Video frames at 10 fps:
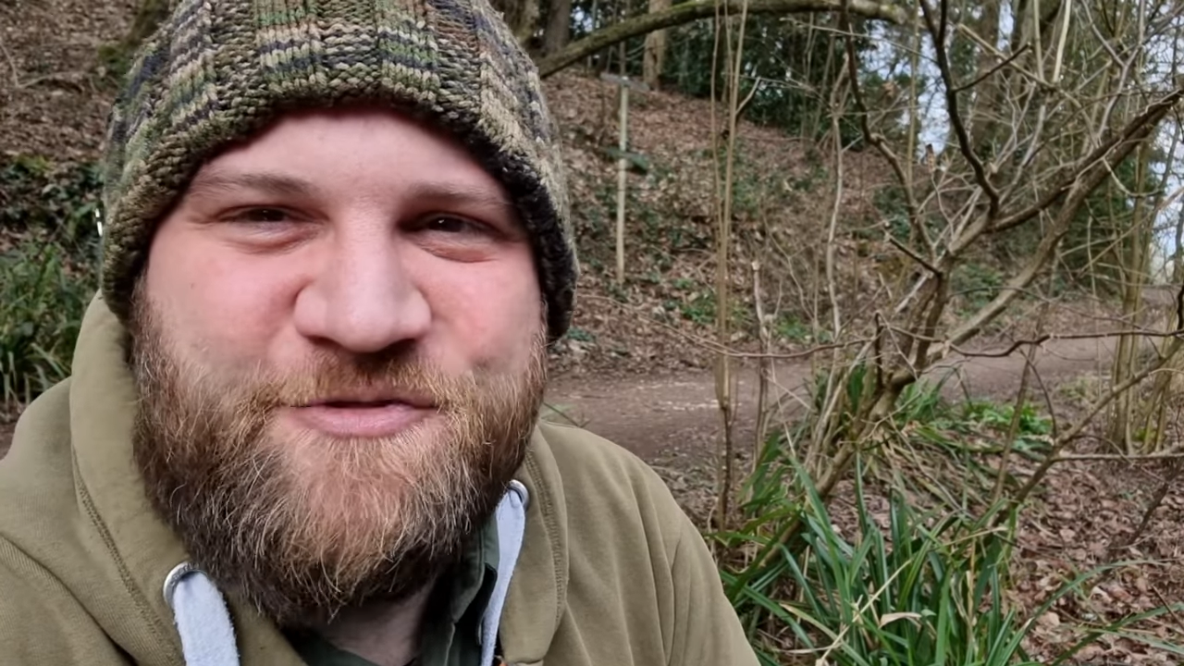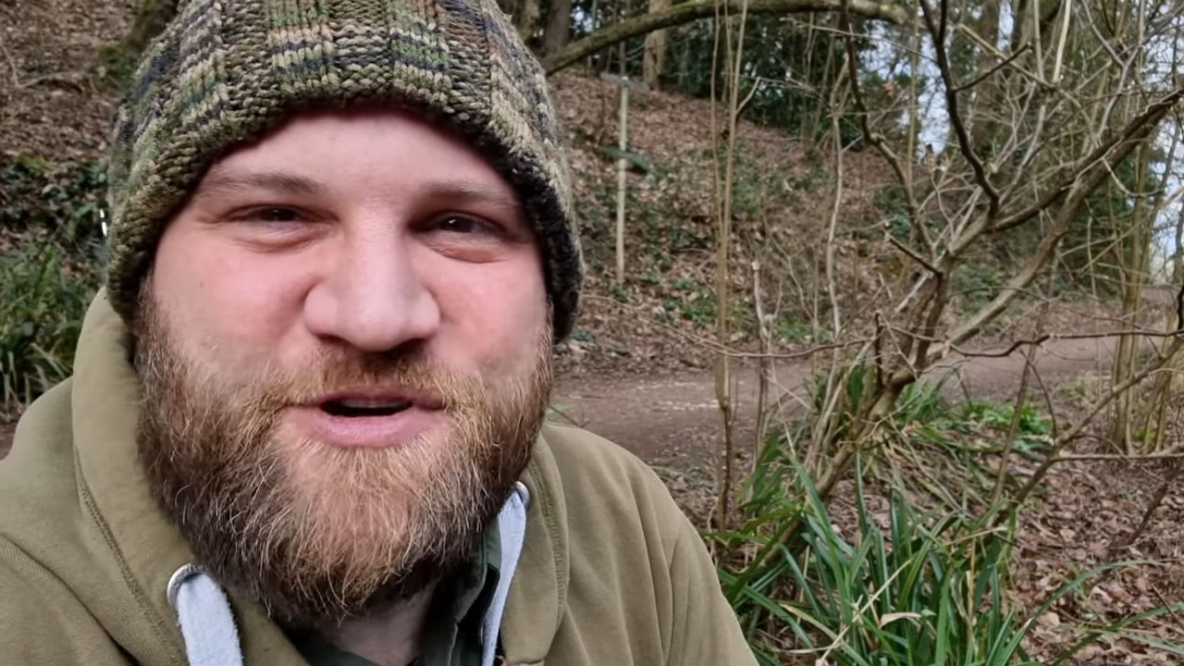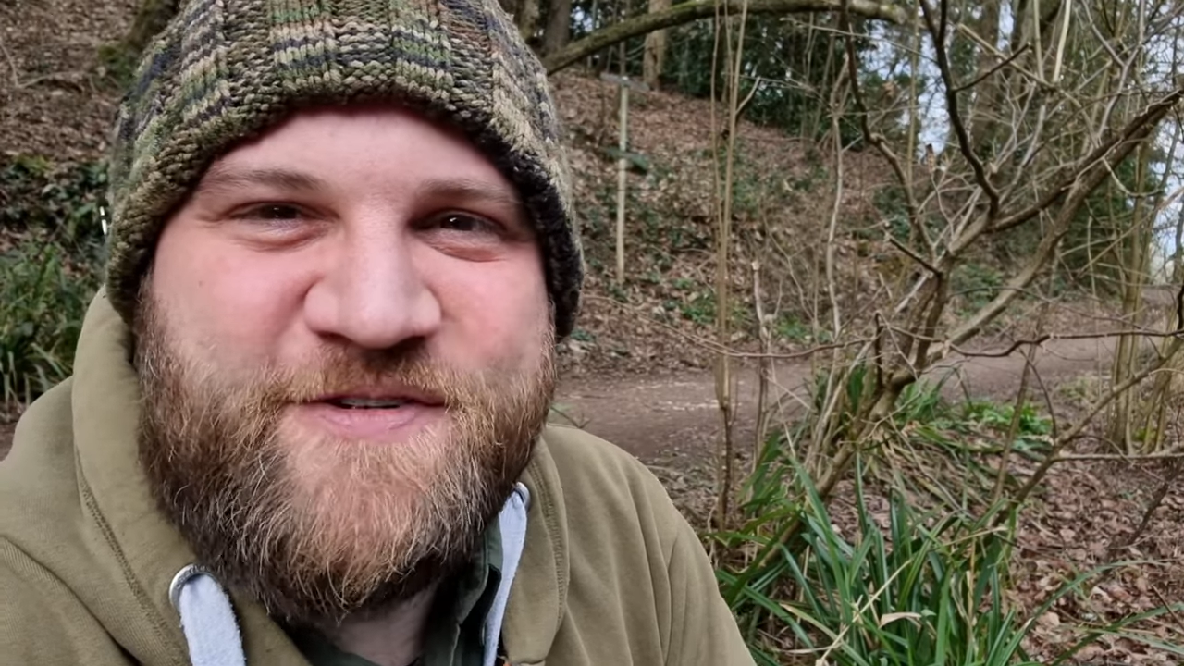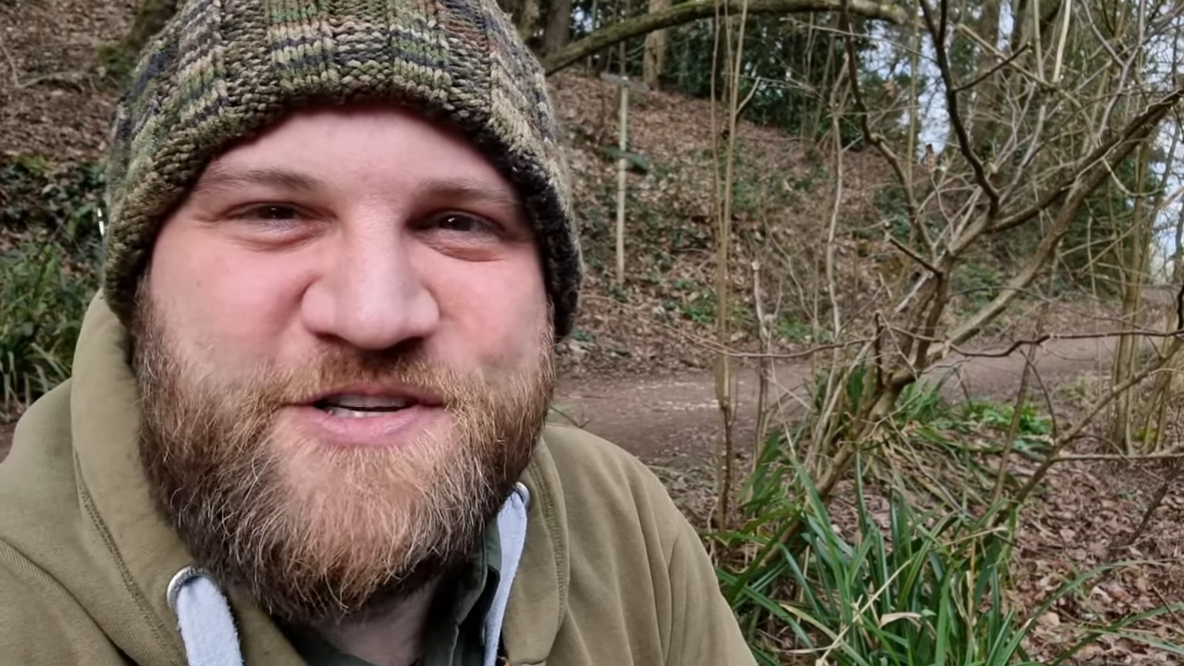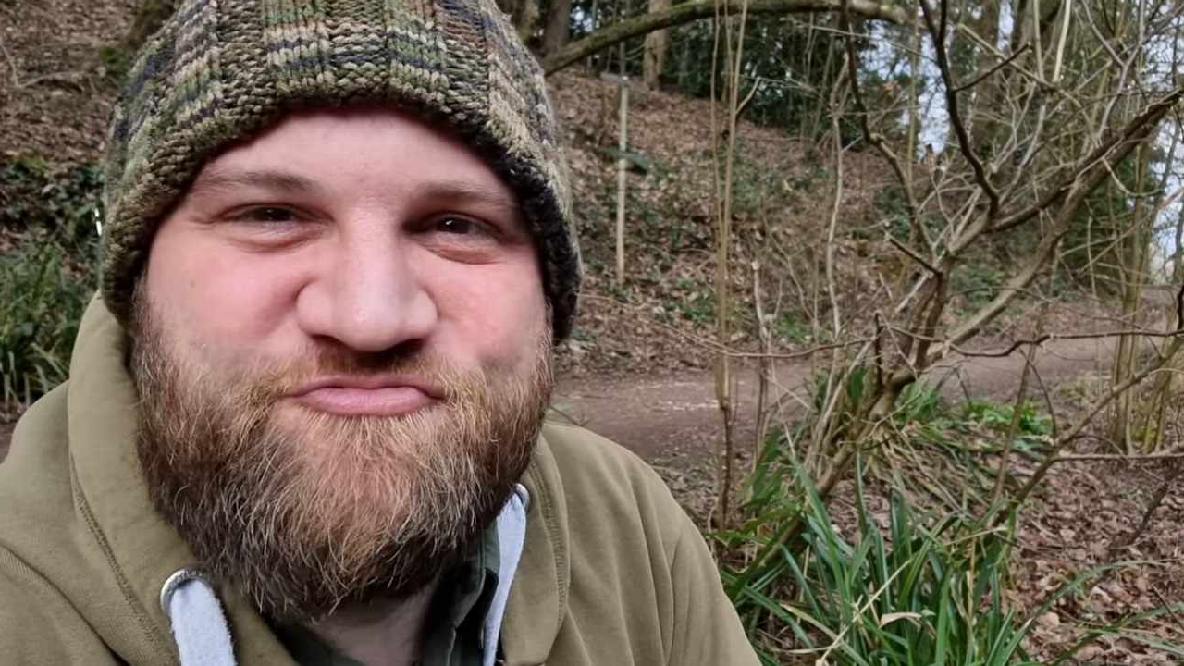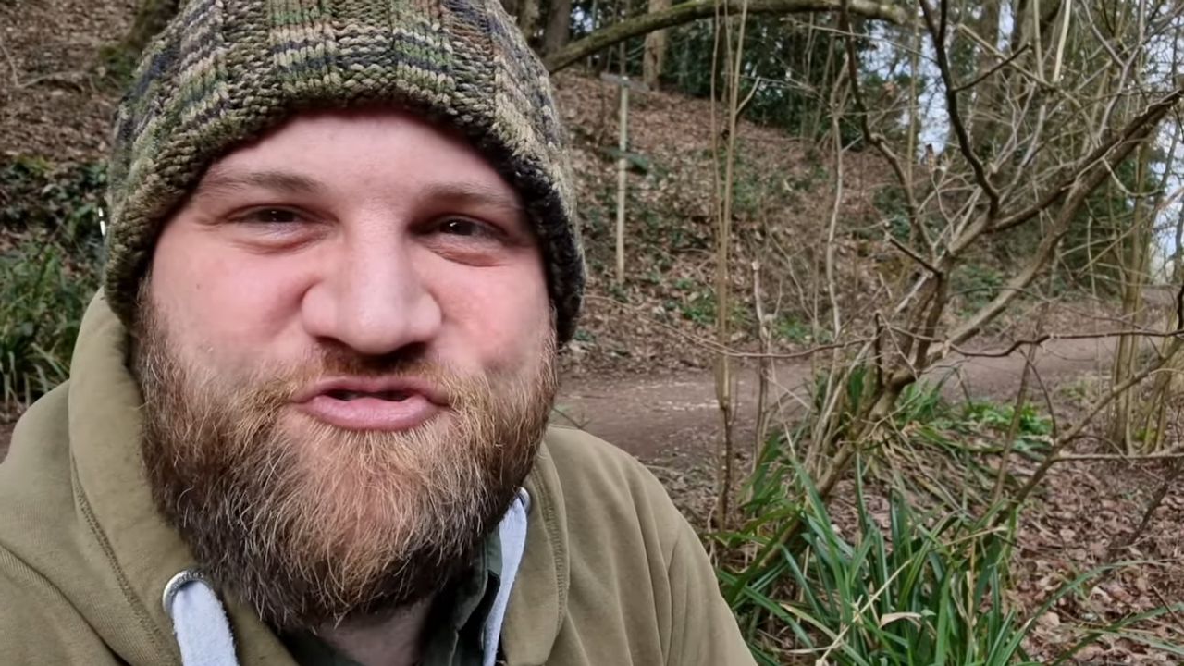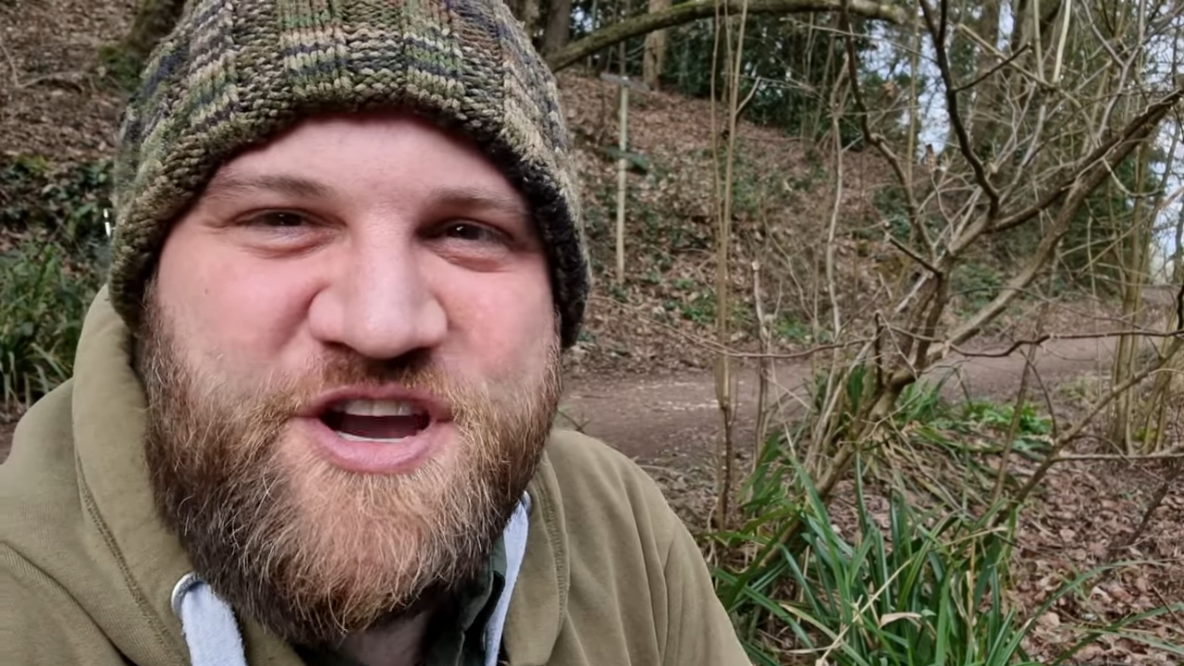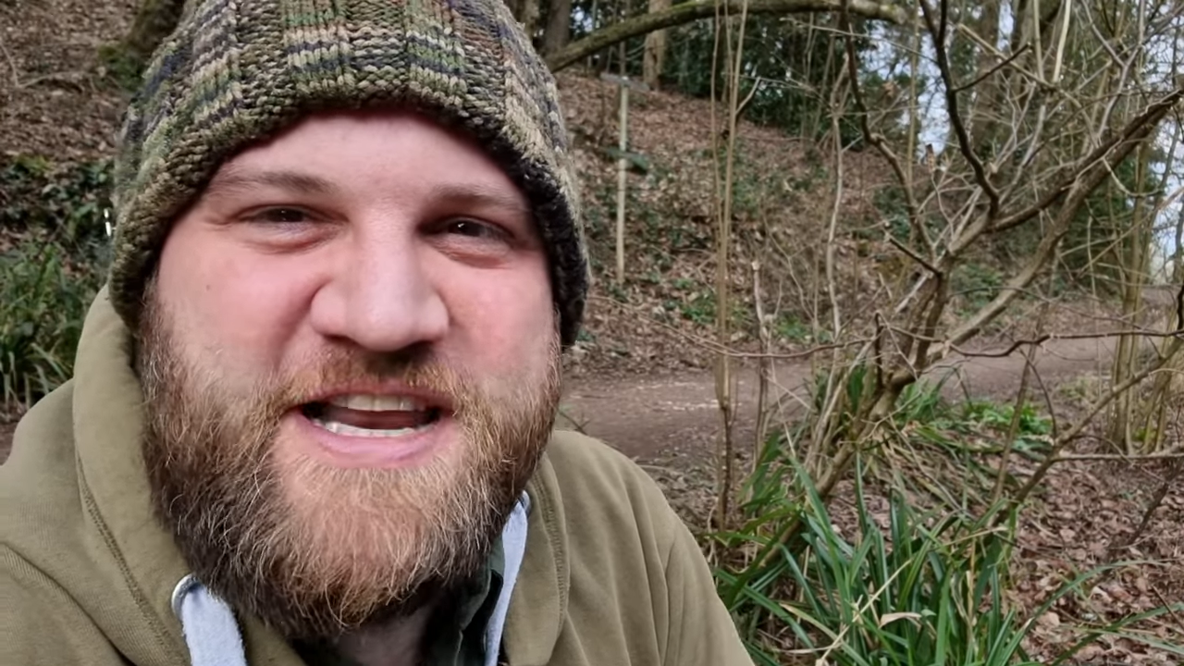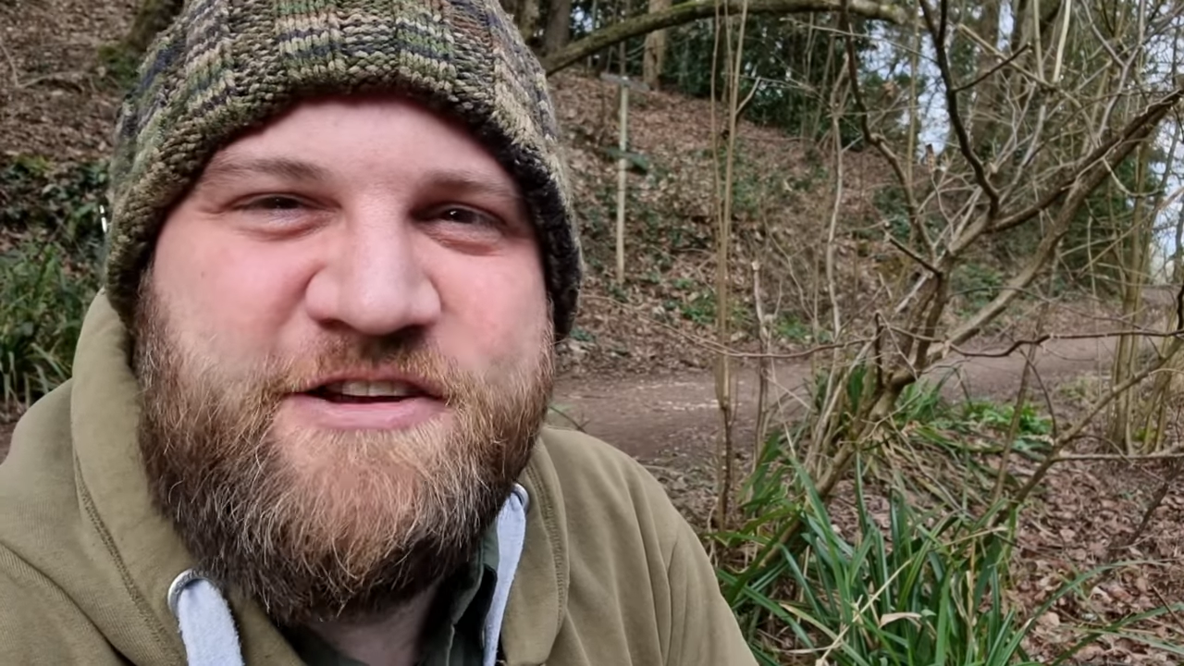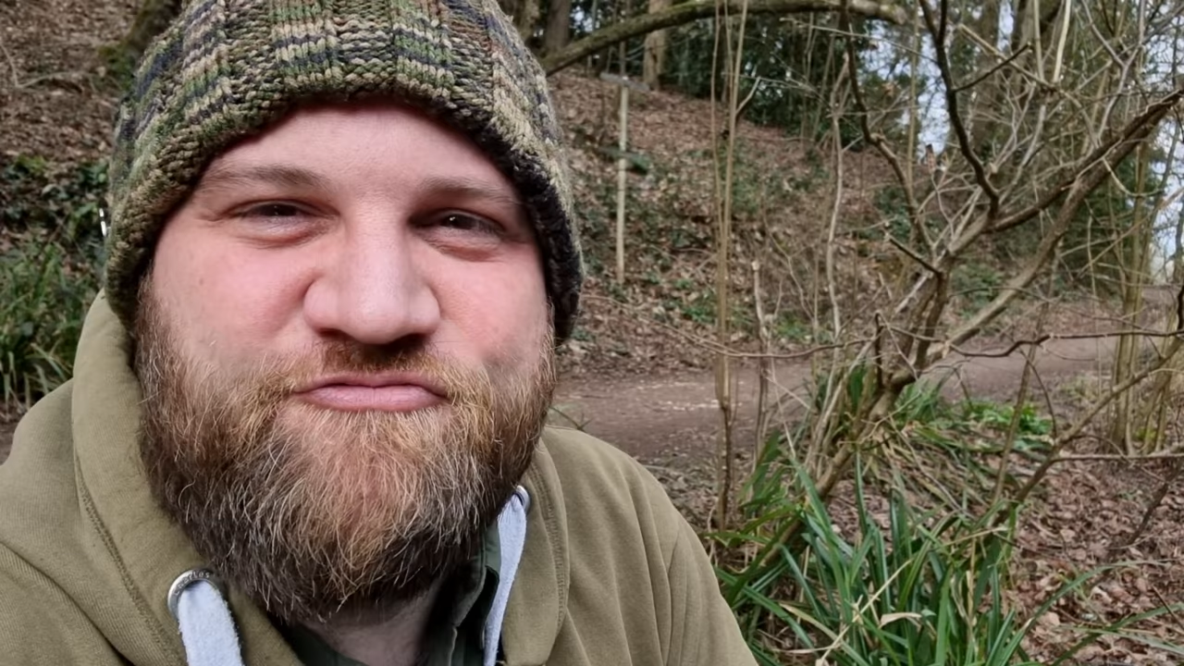of those
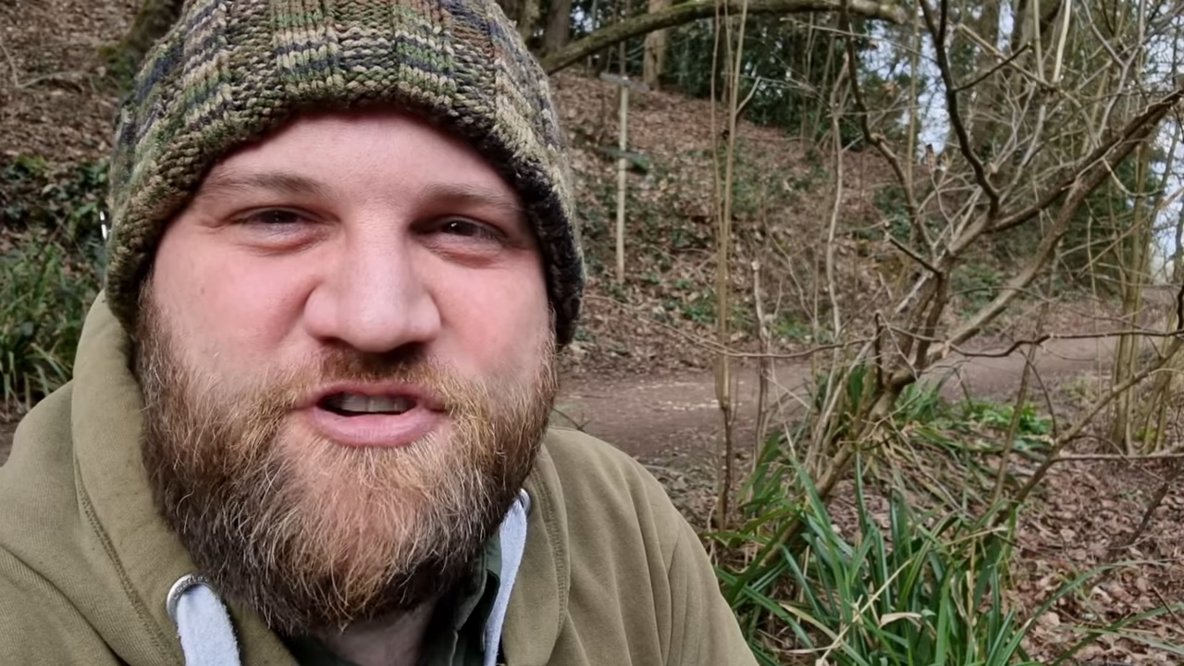really,